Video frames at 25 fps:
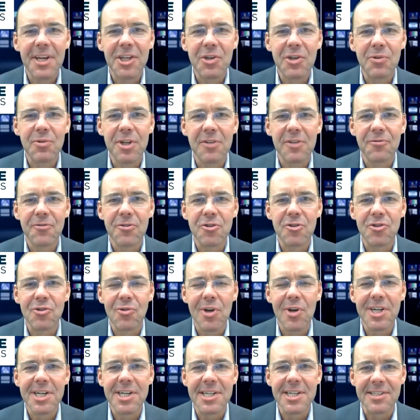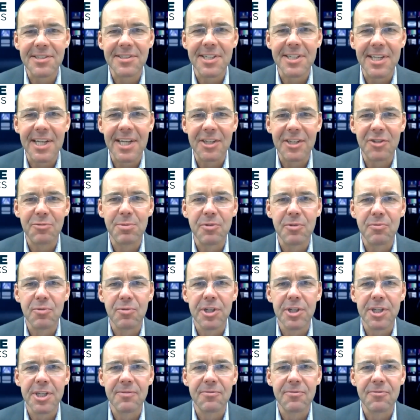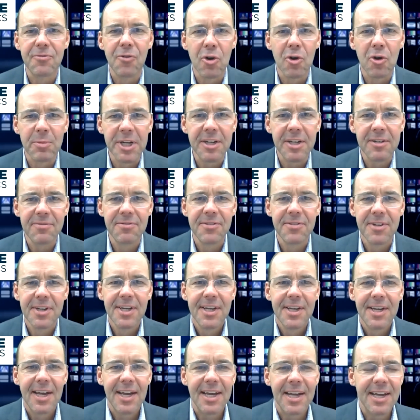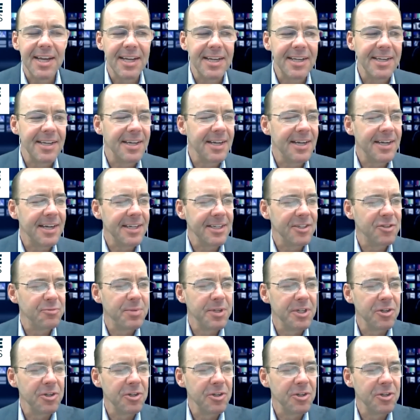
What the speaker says: you enough for joining us today. It's been really informative. And it's been a